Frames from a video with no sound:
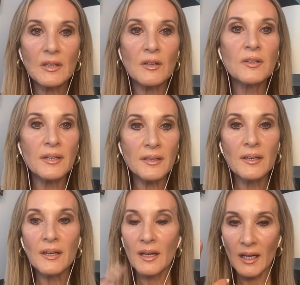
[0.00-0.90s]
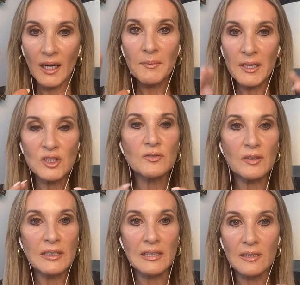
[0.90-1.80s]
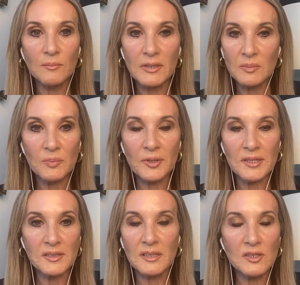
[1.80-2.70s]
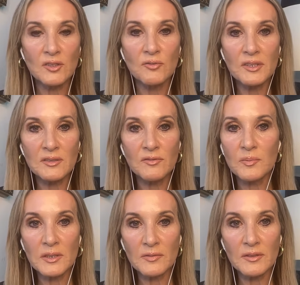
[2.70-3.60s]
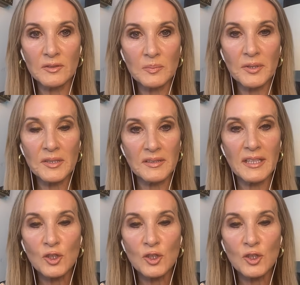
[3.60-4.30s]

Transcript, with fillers: okay, I'm actually feeling a little bit depressed, and there's no reason for me to feel depressed.